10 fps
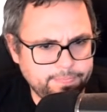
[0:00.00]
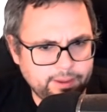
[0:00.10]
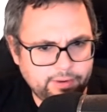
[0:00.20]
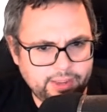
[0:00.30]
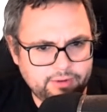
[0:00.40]

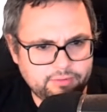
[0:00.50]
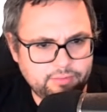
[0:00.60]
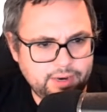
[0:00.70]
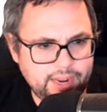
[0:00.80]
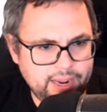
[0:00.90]
Okay, and so
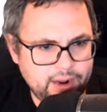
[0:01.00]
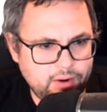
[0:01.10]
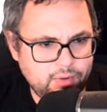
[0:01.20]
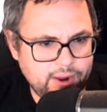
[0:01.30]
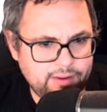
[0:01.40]

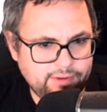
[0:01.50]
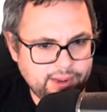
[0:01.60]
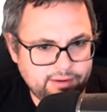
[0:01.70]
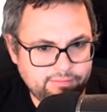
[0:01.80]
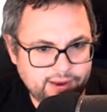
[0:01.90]
now I've
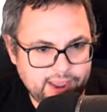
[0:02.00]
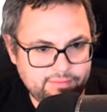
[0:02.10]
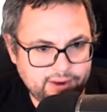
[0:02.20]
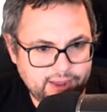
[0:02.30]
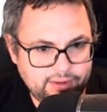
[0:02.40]
got
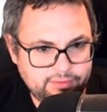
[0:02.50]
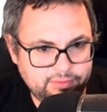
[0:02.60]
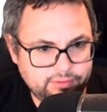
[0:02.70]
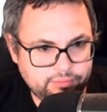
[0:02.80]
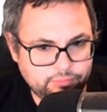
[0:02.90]
5 odds
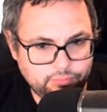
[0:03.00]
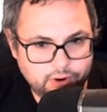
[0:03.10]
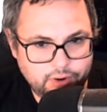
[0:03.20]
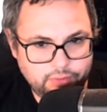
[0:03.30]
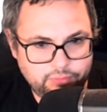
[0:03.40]
in this
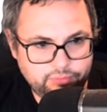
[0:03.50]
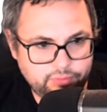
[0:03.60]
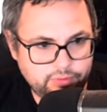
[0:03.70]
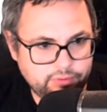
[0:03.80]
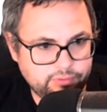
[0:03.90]
row,
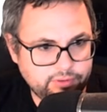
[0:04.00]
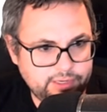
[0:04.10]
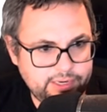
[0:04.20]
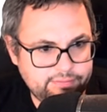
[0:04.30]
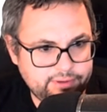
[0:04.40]
so those are
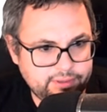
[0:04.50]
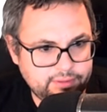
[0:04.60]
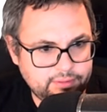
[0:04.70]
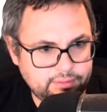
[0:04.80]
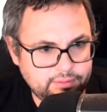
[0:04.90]
even.